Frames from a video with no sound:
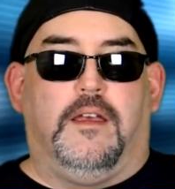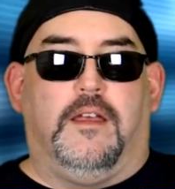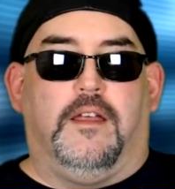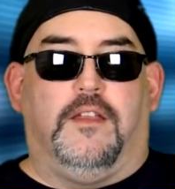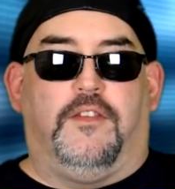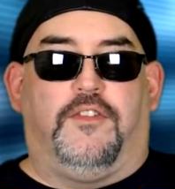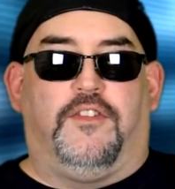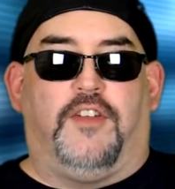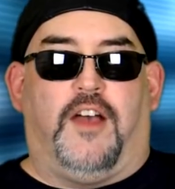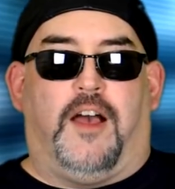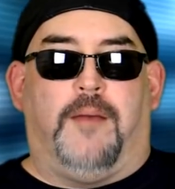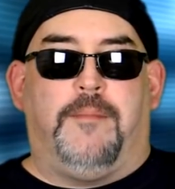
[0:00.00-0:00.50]

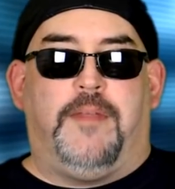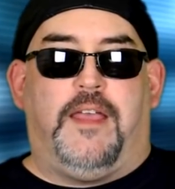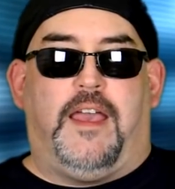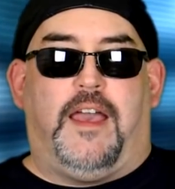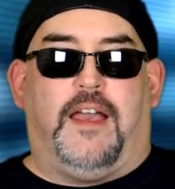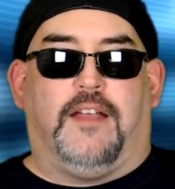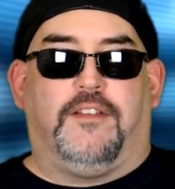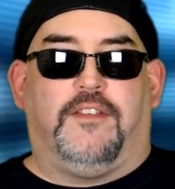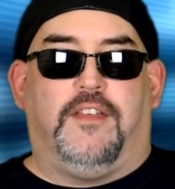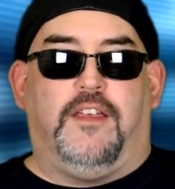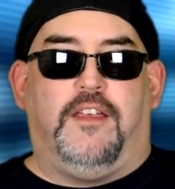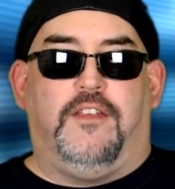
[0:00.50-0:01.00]

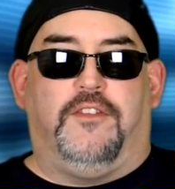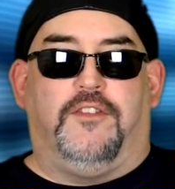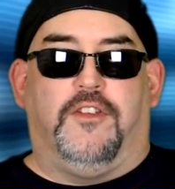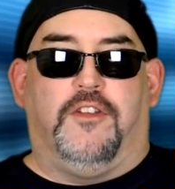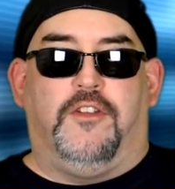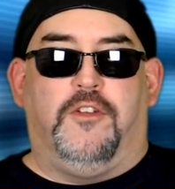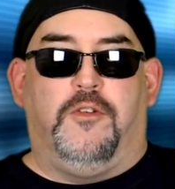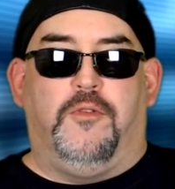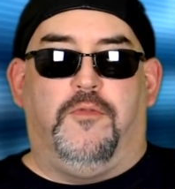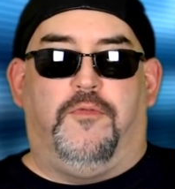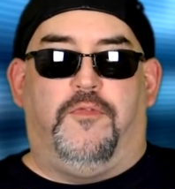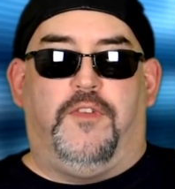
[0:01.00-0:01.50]
Insomniac teased a
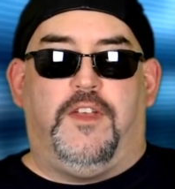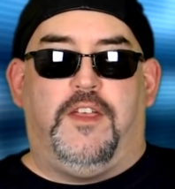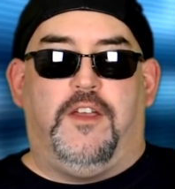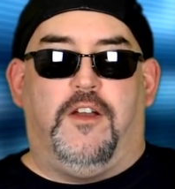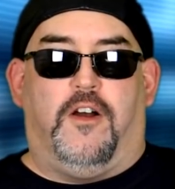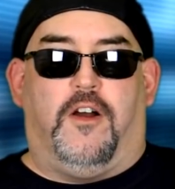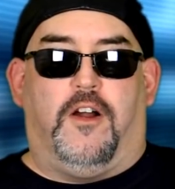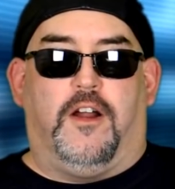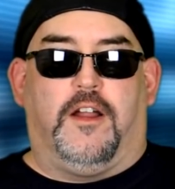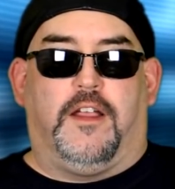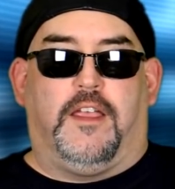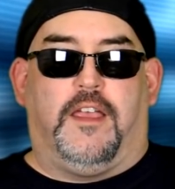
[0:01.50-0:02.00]
new
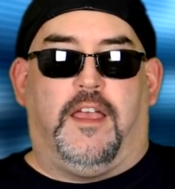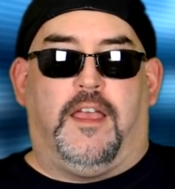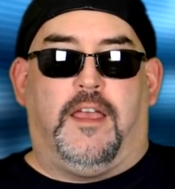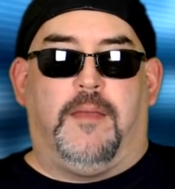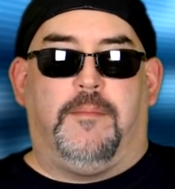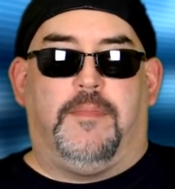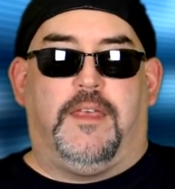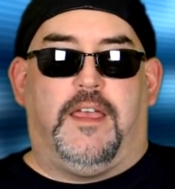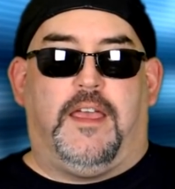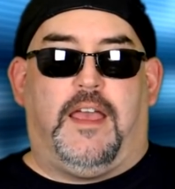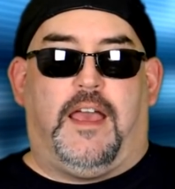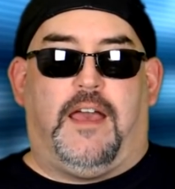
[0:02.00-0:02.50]
VR
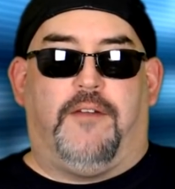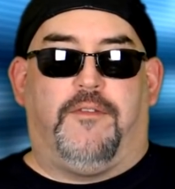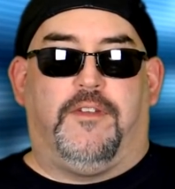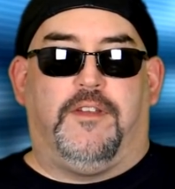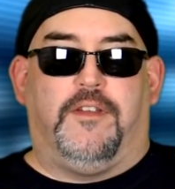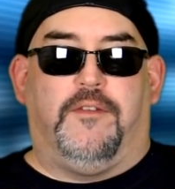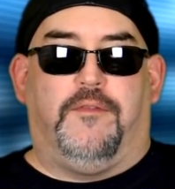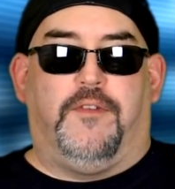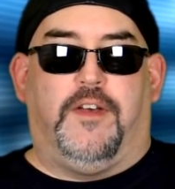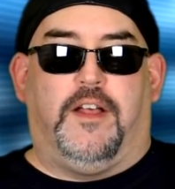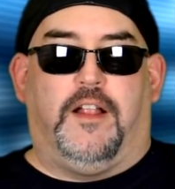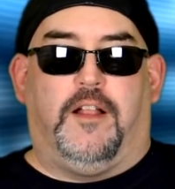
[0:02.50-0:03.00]
game they have in
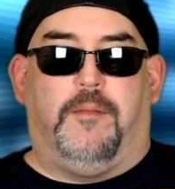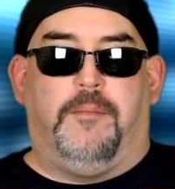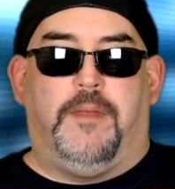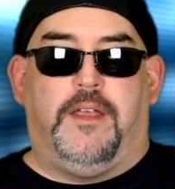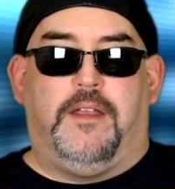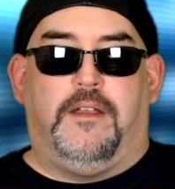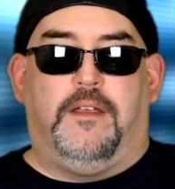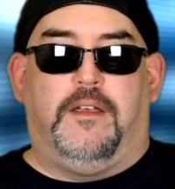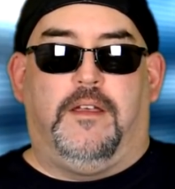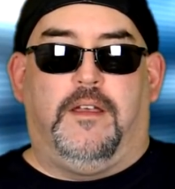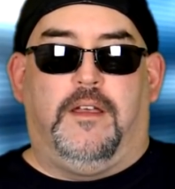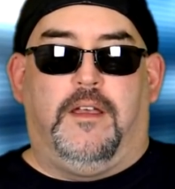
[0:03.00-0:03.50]

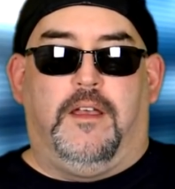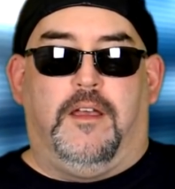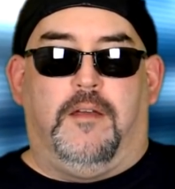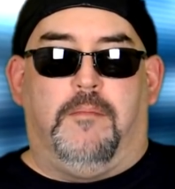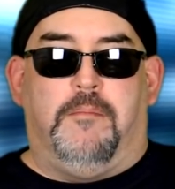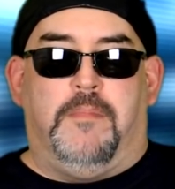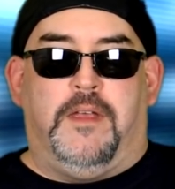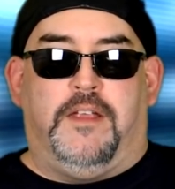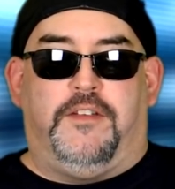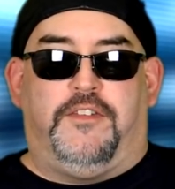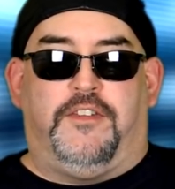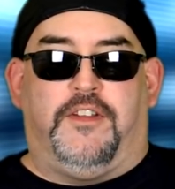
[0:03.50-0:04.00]
development,
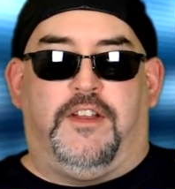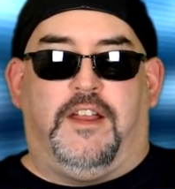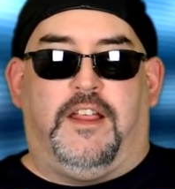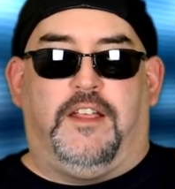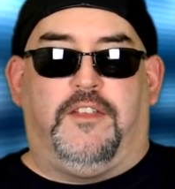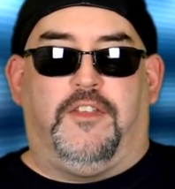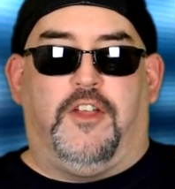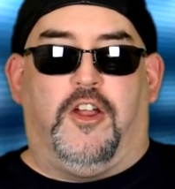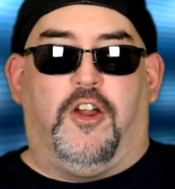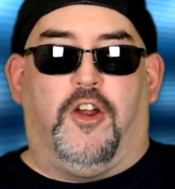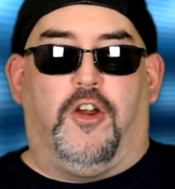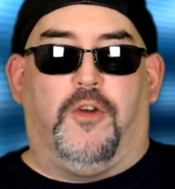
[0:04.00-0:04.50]

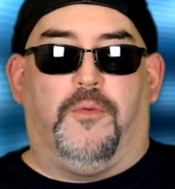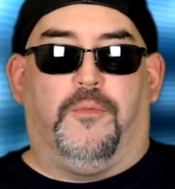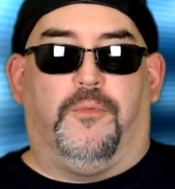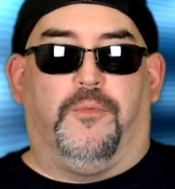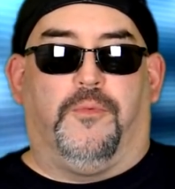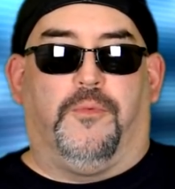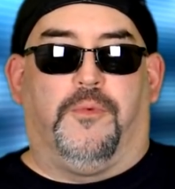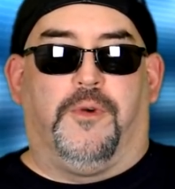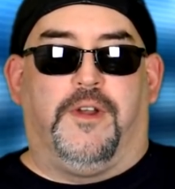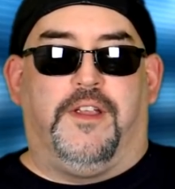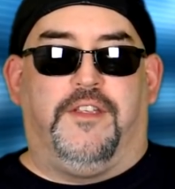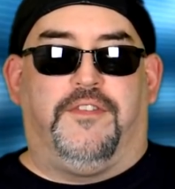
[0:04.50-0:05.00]
mentioning their
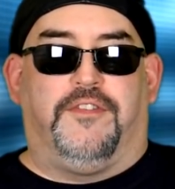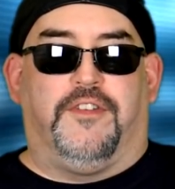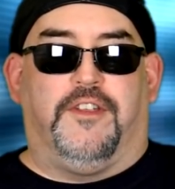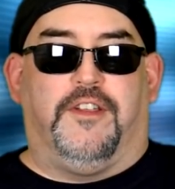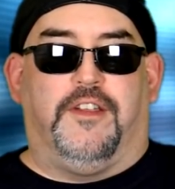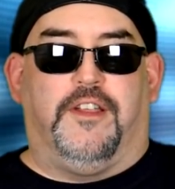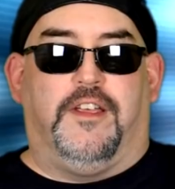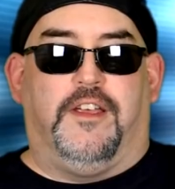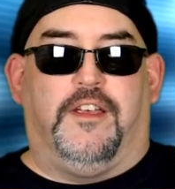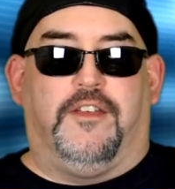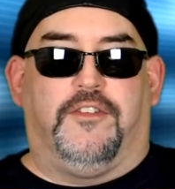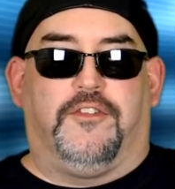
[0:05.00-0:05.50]
recent
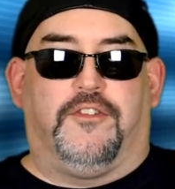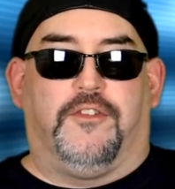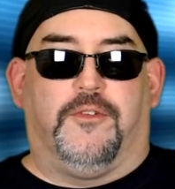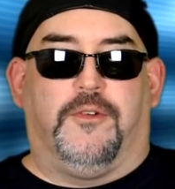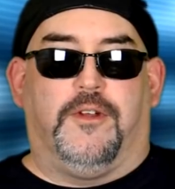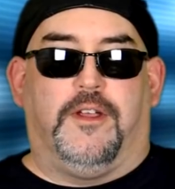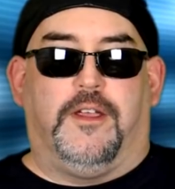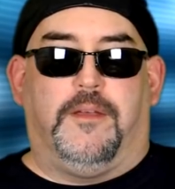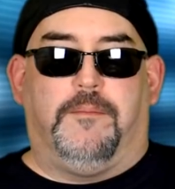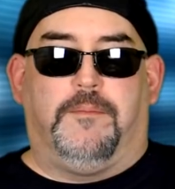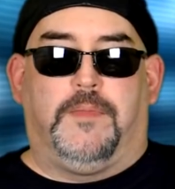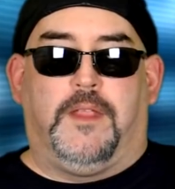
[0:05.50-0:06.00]

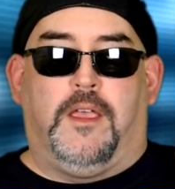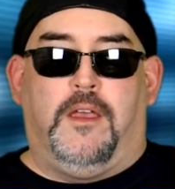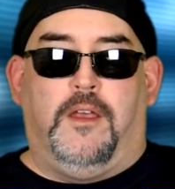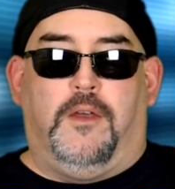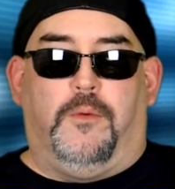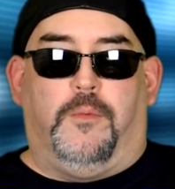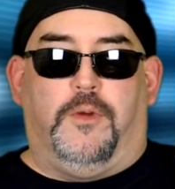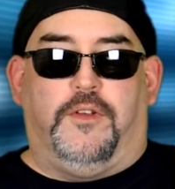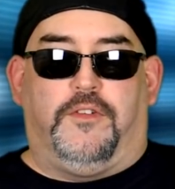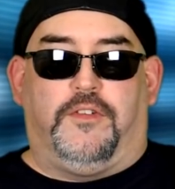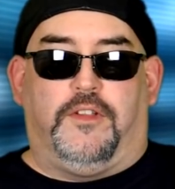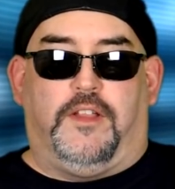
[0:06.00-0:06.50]
history,
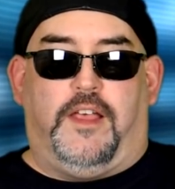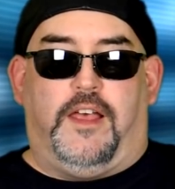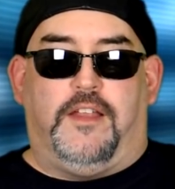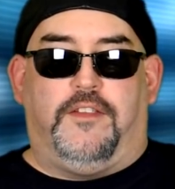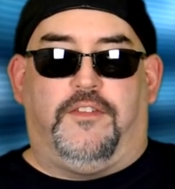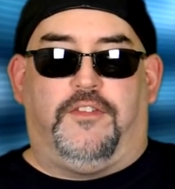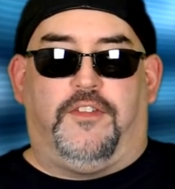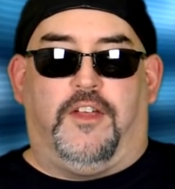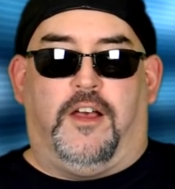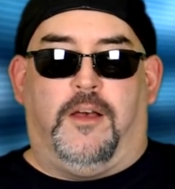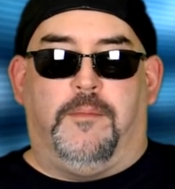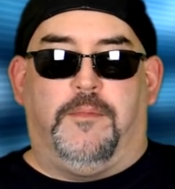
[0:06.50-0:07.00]
which led
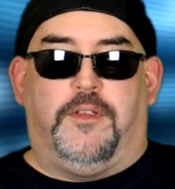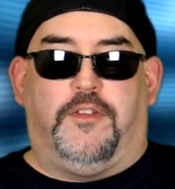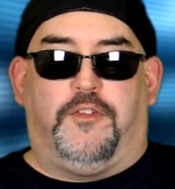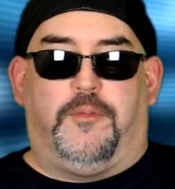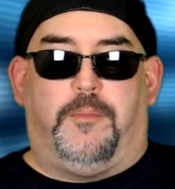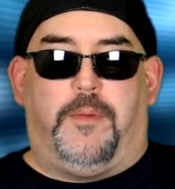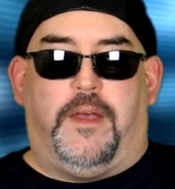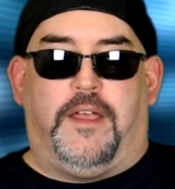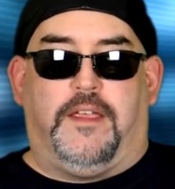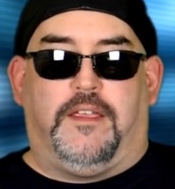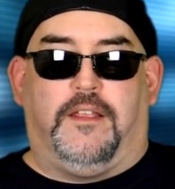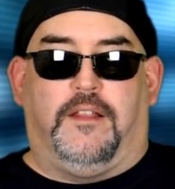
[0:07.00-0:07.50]
some to
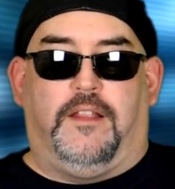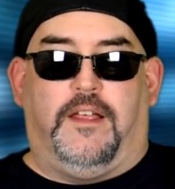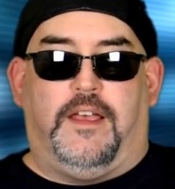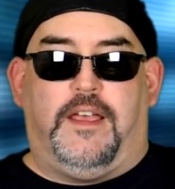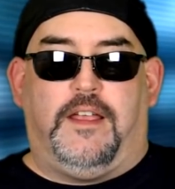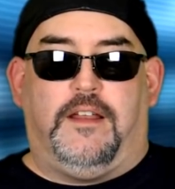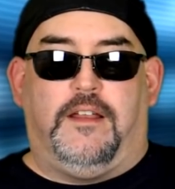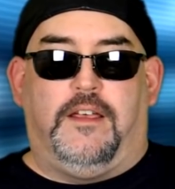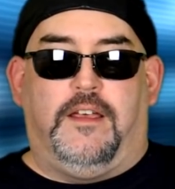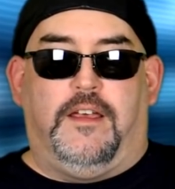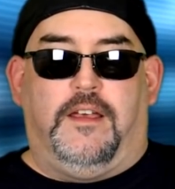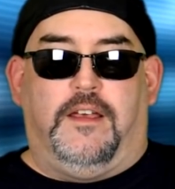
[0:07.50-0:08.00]

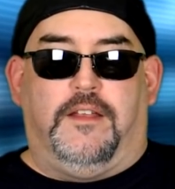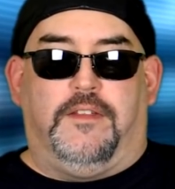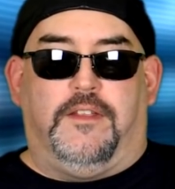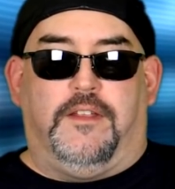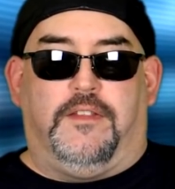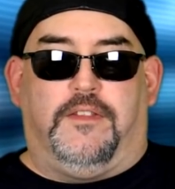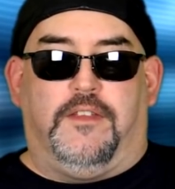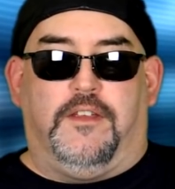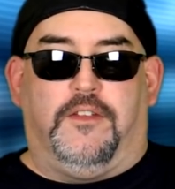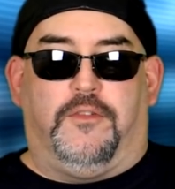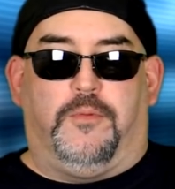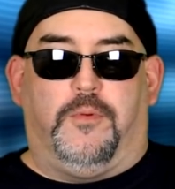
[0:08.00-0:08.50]
speculate
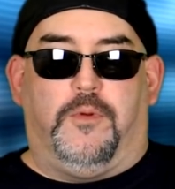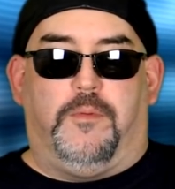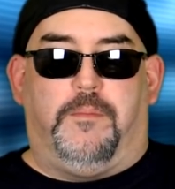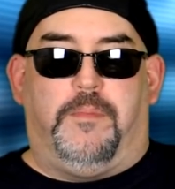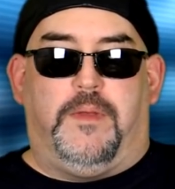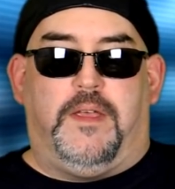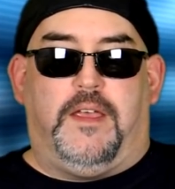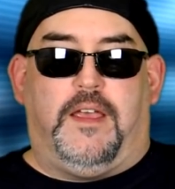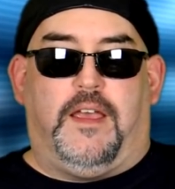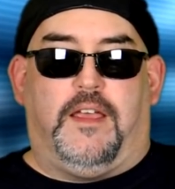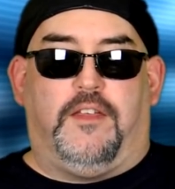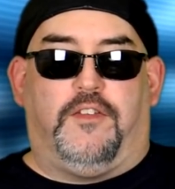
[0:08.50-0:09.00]
that this would
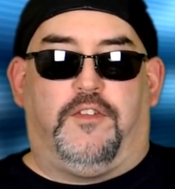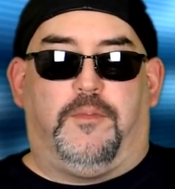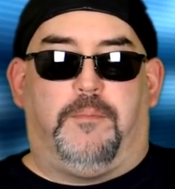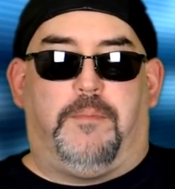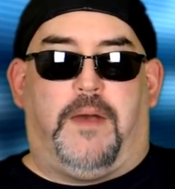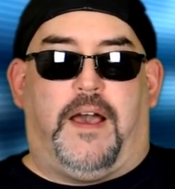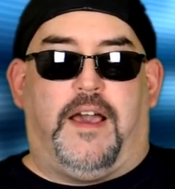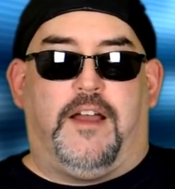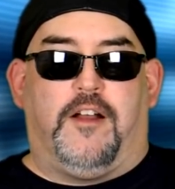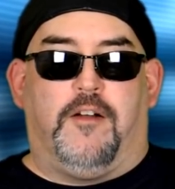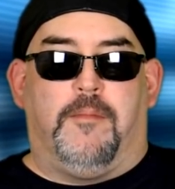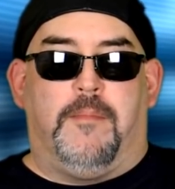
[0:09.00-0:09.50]
be a
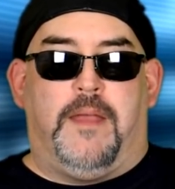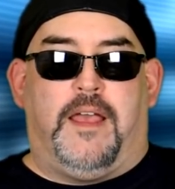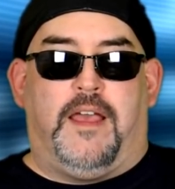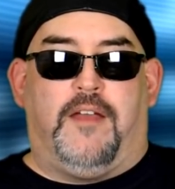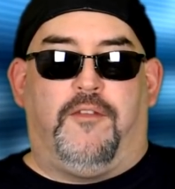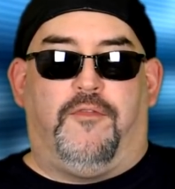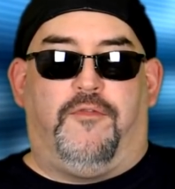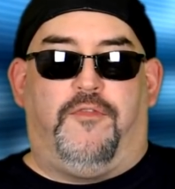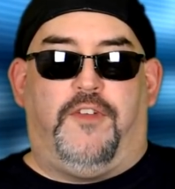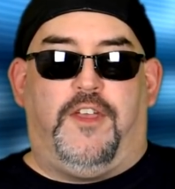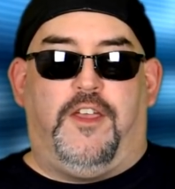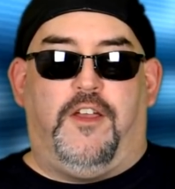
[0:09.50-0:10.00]

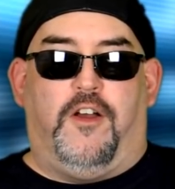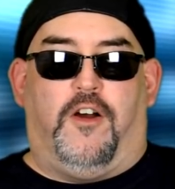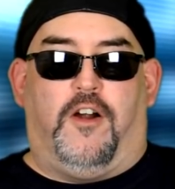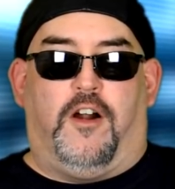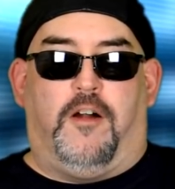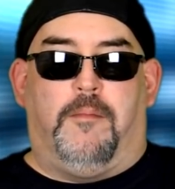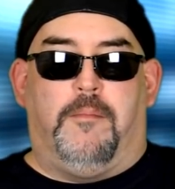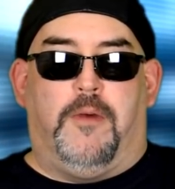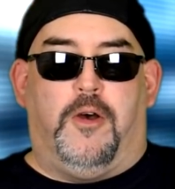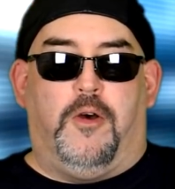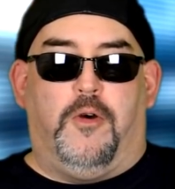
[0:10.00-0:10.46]
Spider-Man VR